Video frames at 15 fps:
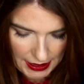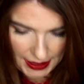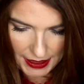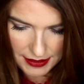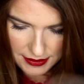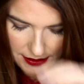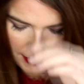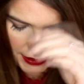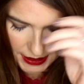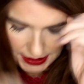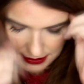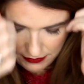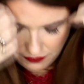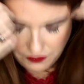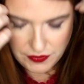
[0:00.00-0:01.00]
And
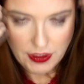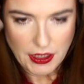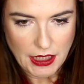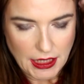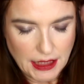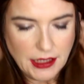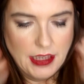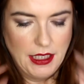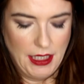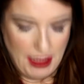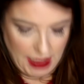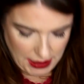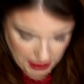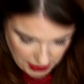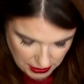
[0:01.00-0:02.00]
then
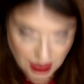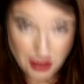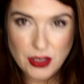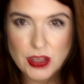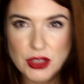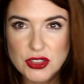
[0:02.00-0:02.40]
finally,